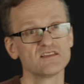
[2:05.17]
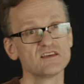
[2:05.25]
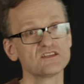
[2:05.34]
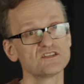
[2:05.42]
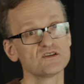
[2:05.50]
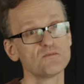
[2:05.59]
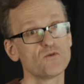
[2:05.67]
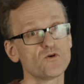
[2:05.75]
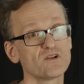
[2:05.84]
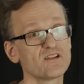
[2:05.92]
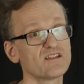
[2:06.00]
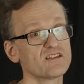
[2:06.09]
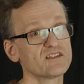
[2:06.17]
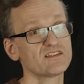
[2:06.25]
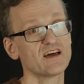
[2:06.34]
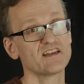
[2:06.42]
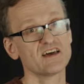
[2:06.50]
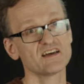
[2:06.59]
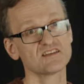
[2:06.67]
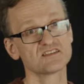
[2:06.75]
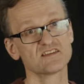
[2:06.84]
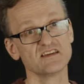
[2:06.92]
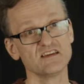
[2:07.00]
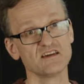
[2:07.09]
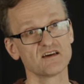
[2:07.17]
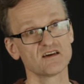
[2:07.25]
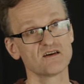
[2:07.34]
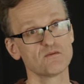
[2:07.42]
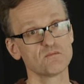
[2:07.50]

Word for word: This is a model that has the